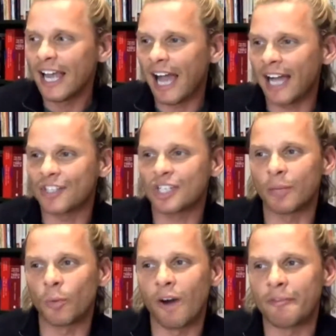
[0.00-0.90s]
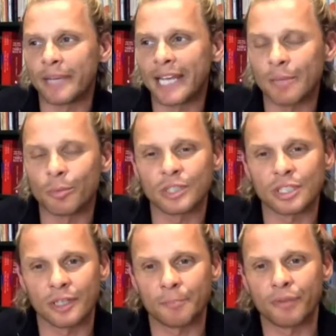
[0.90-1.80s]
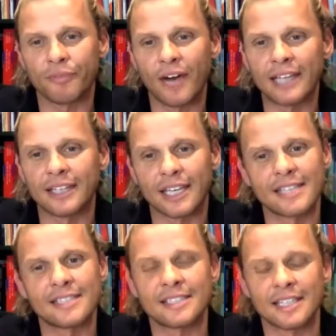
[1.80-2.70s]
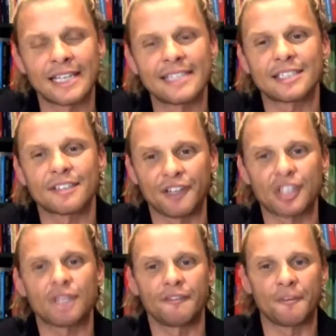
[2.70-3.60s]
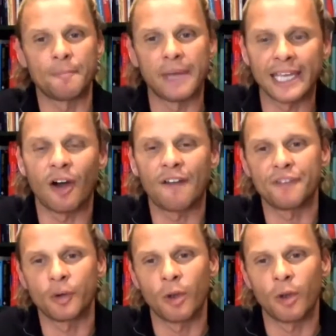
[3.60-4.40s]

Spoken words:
actually what I've been able to provide the kids is at least sufficient for me. I feel